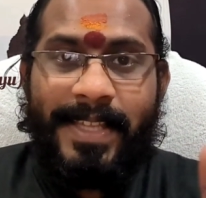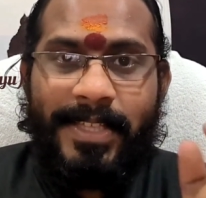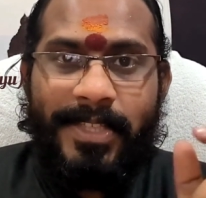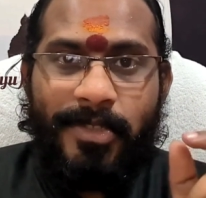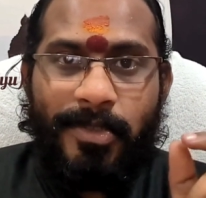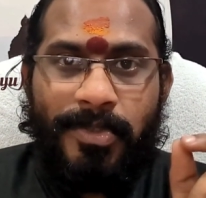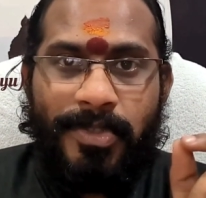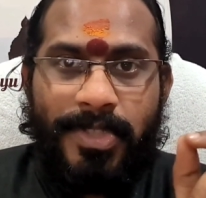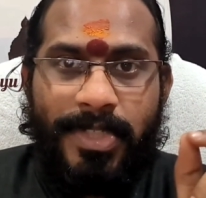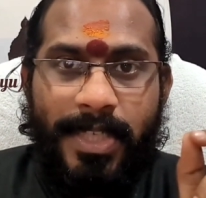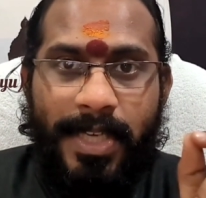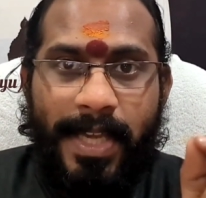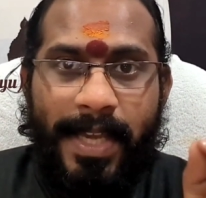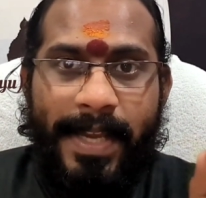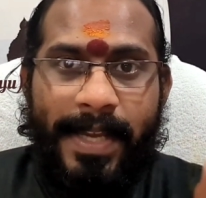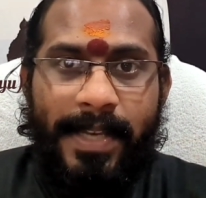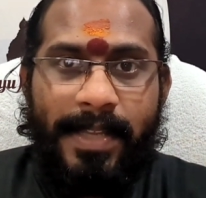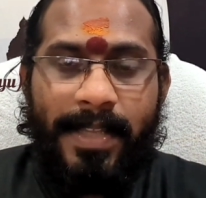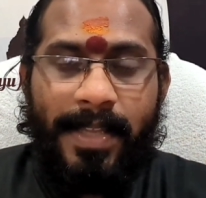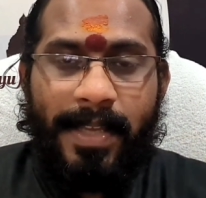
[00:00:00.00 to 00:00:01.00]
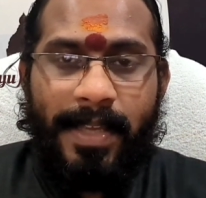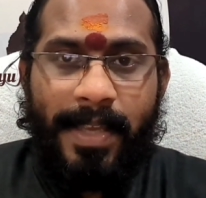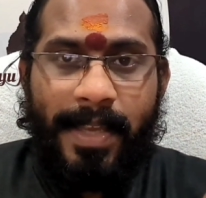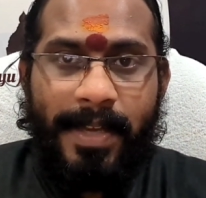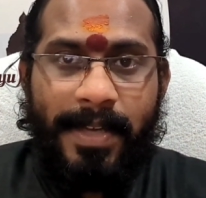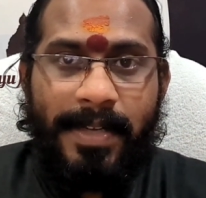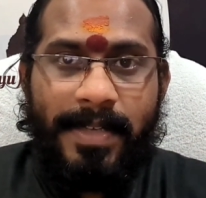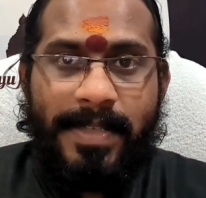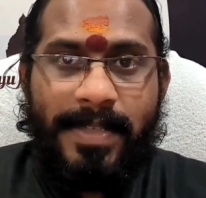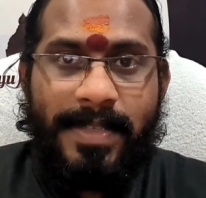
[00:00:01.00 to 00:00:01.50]
To train the
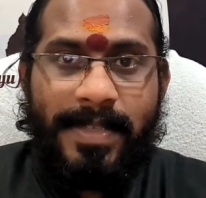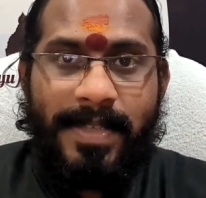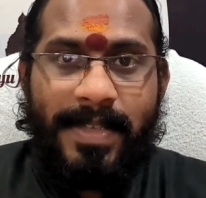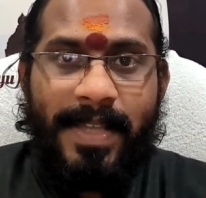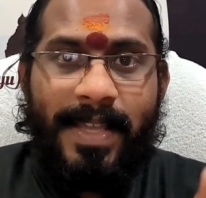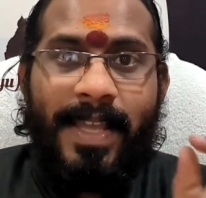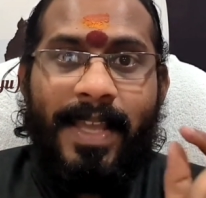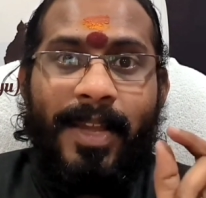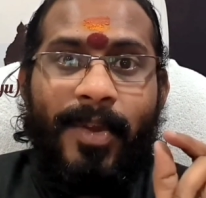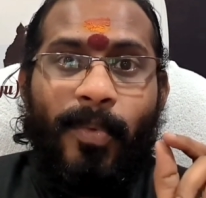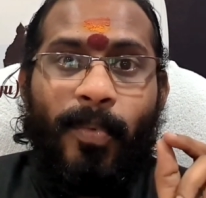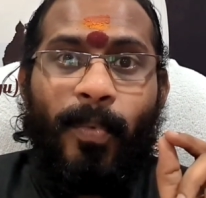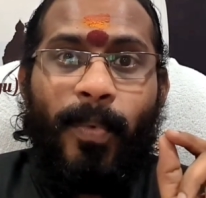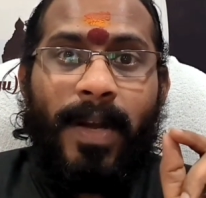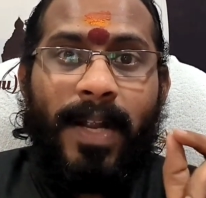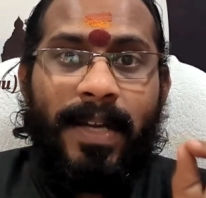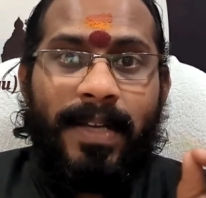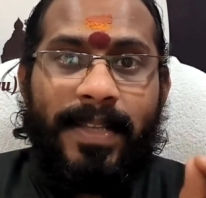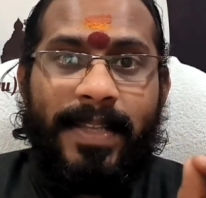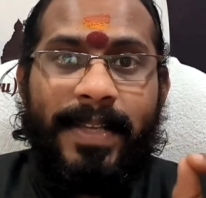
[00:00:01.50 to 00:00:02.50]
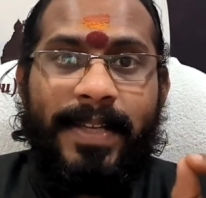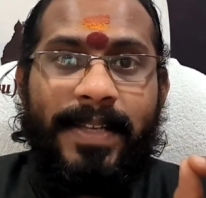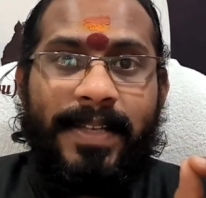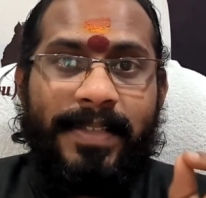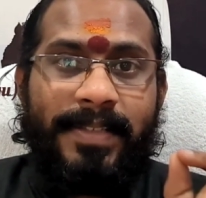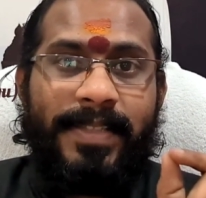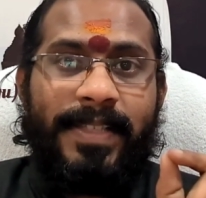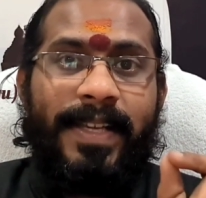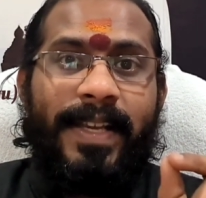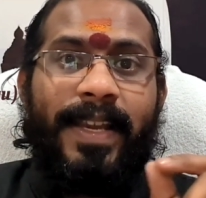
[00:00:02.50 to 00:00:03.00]
kids what they
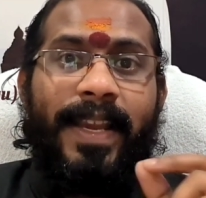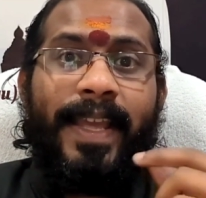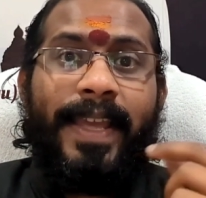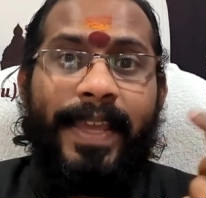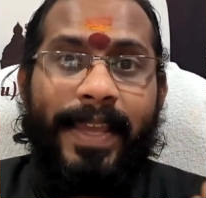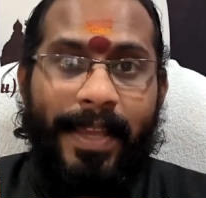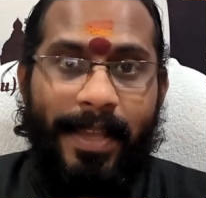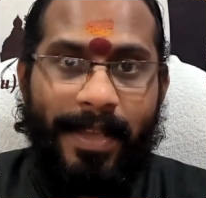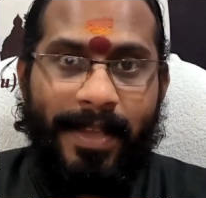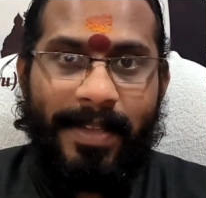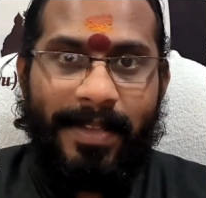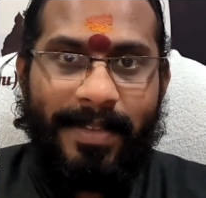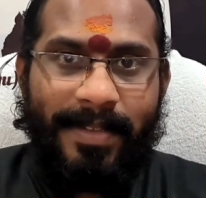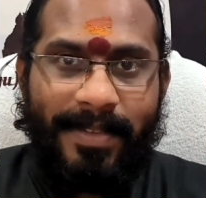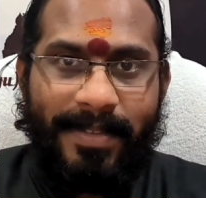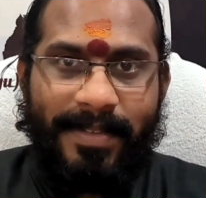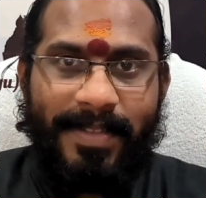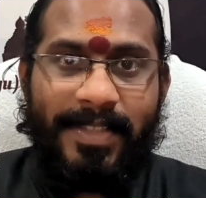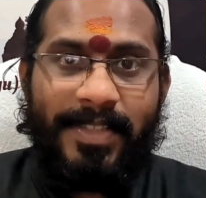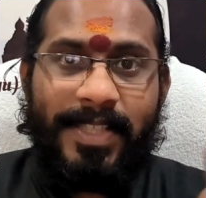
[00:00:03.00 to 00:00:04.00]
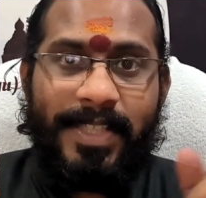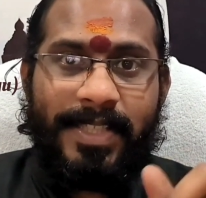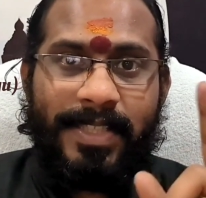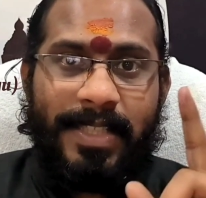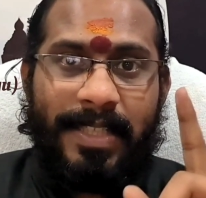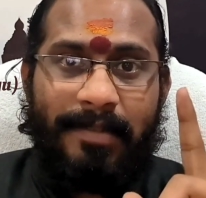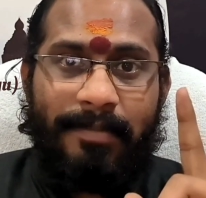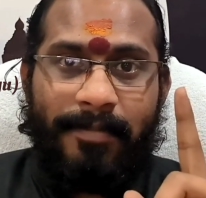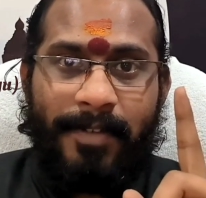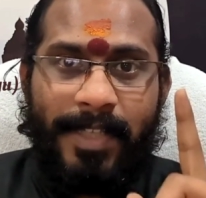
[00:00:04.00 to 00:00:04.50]
doesn't like. This is
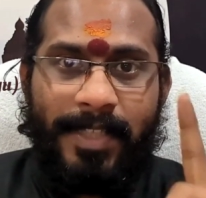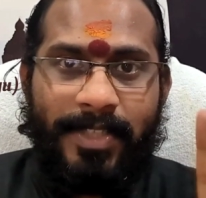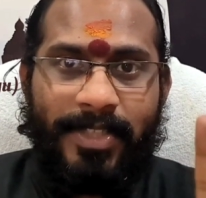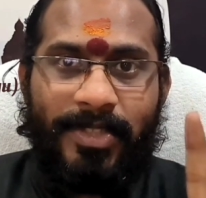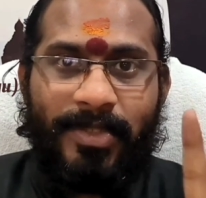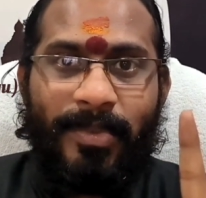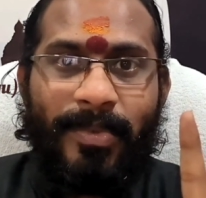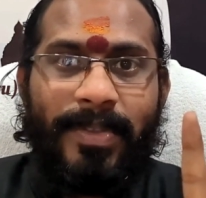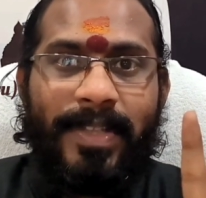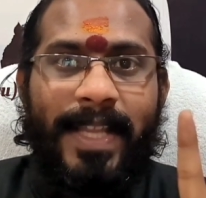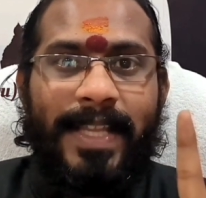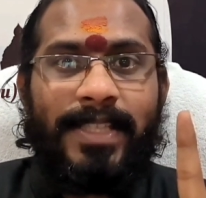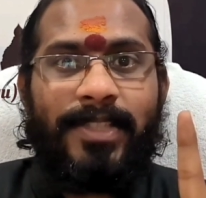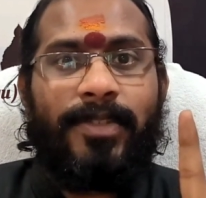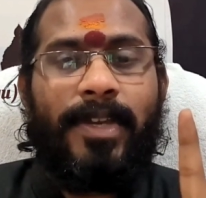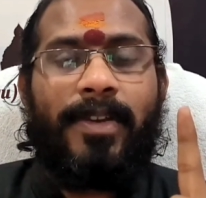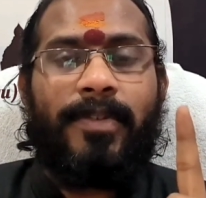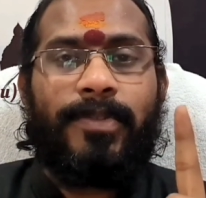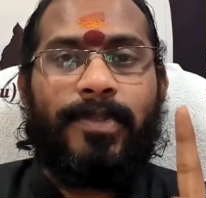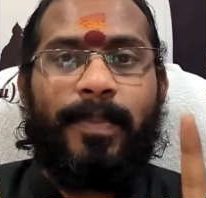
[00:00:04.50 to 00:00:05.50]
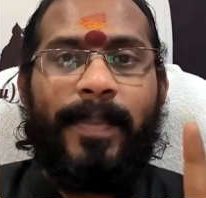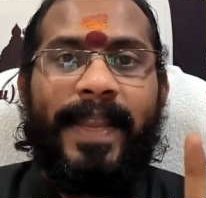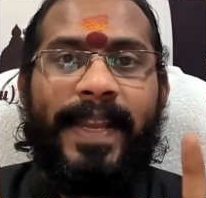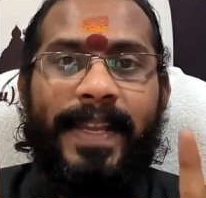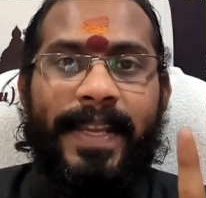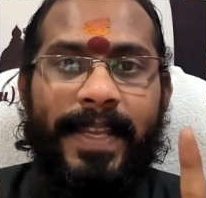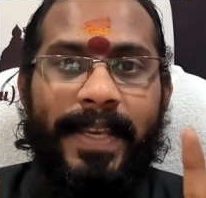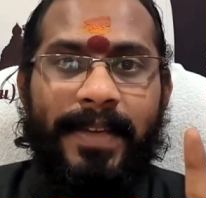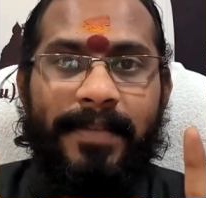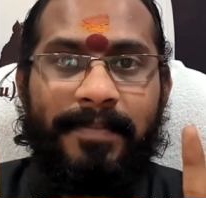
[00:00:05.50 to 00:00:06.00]
the first rule that you have to
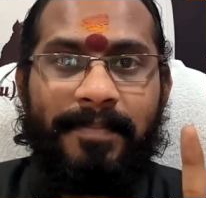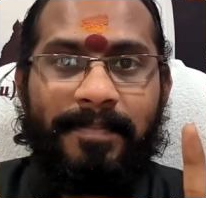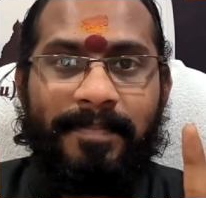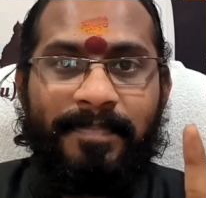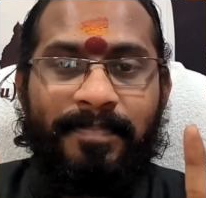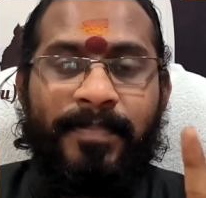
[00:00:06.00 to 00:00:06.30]
maintain.